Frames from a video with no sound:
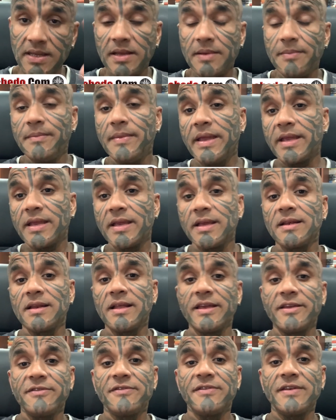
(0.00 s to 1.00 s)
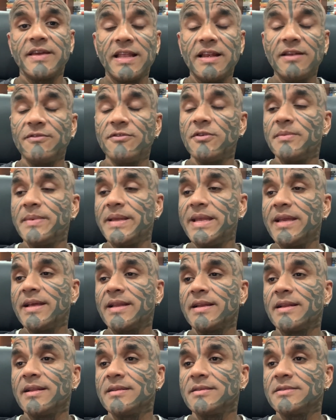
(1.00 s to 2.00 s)
making life hell for me,
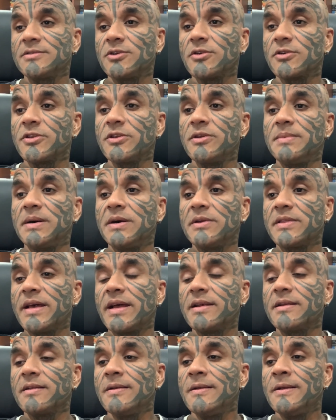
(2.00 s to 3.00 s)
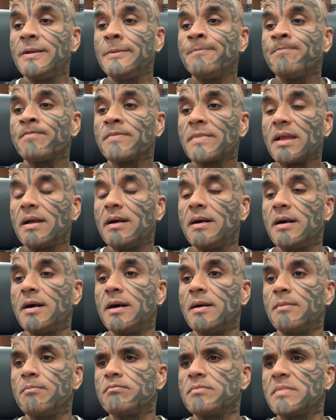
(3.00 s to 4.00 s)
and I'll talk to you about that.
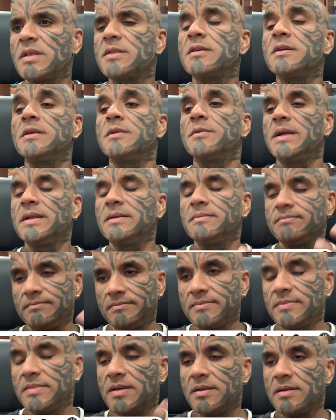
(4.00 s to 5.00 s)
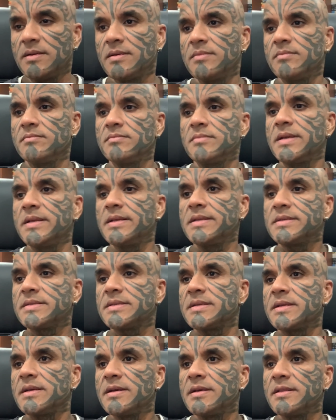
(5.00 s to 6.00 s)
Um, the third one um,
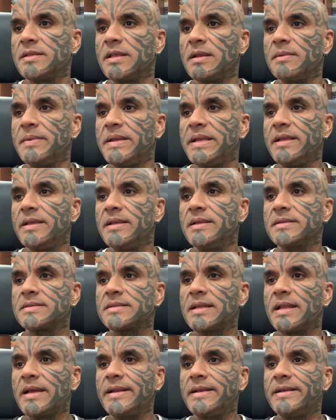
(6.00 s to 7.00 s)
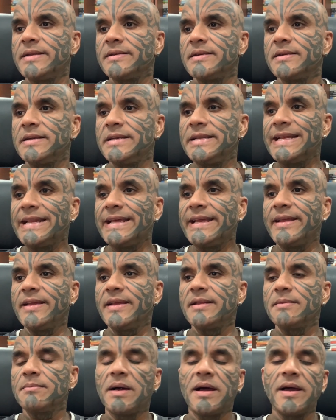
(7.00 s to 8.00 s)
is uh, there'll be slight uh, delay
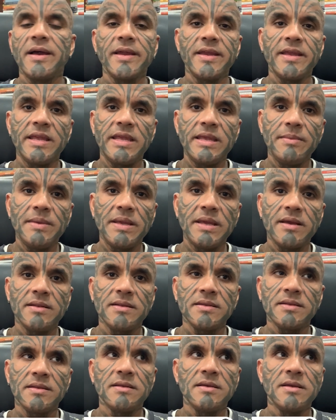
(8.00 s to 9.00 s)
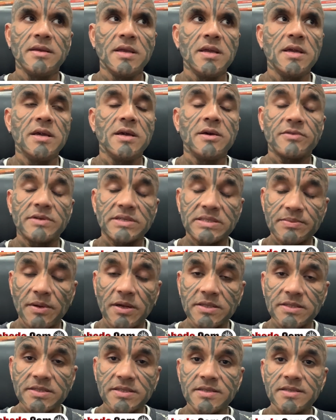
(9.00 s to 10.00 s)
in my email
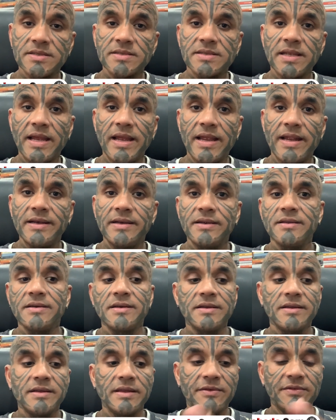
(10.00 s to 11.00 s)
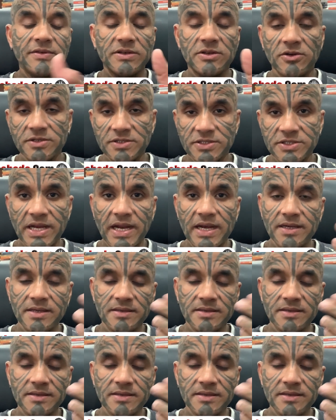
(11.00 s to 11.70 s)
responses and uh, even on chat,